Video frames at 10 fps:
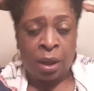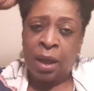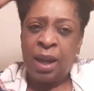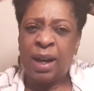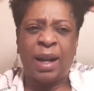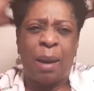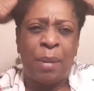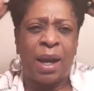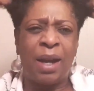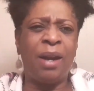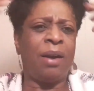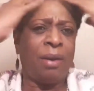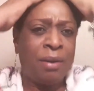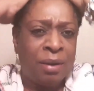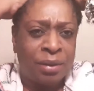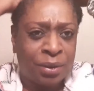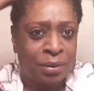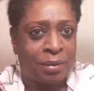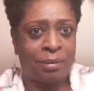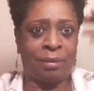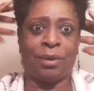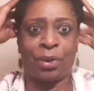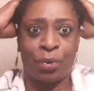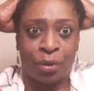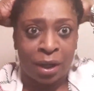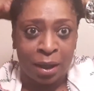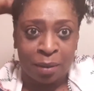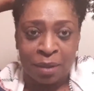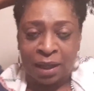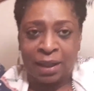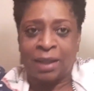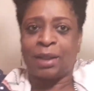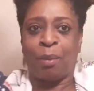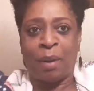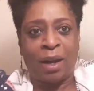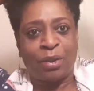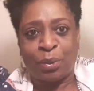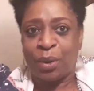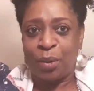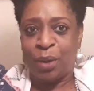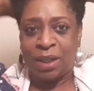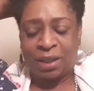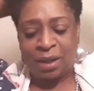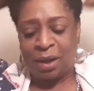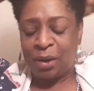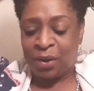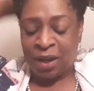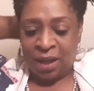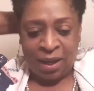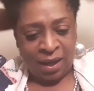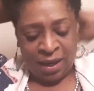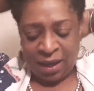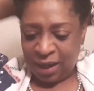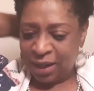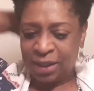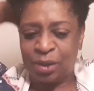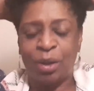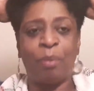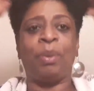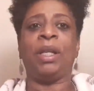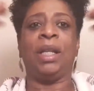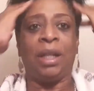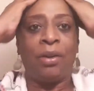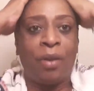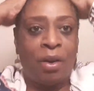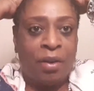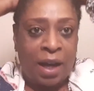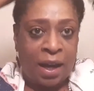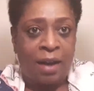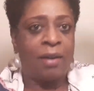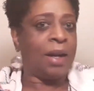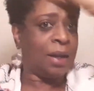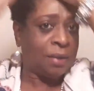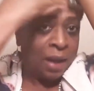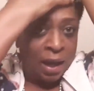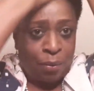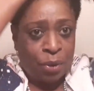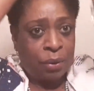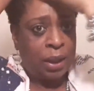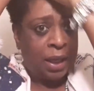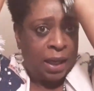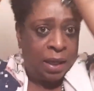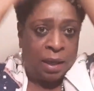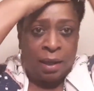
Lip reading: And I got my hair trimmed, I guess, about 3 weeks ago, and it's completely grown out. I will link